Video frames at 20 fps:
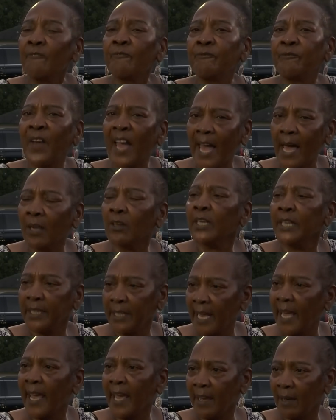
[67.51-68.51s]
Finally,
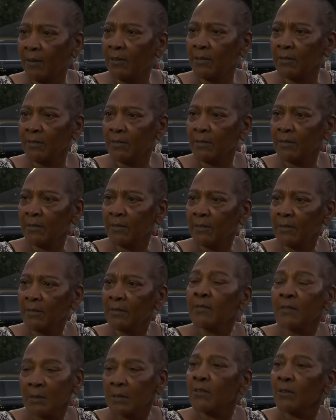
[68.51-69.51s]
now,
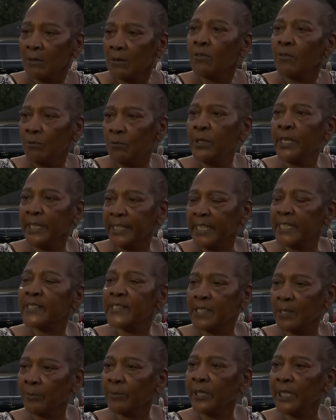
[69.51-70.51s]
we'll get
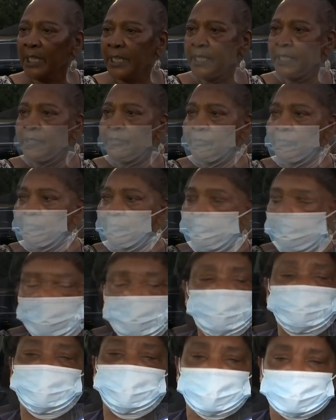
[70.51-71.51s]
some relief
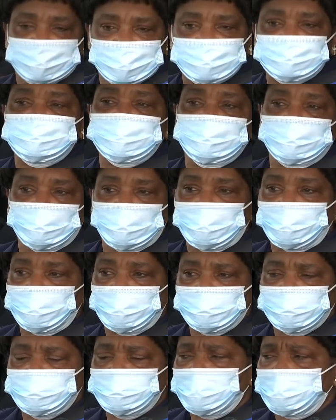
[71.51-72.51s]
evil exists in the
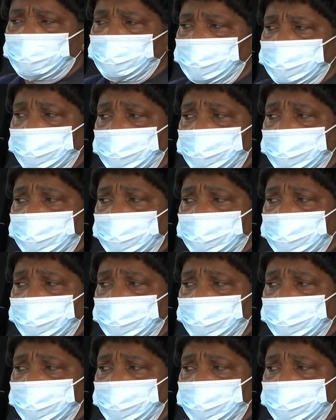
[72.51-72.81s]
world, you know, and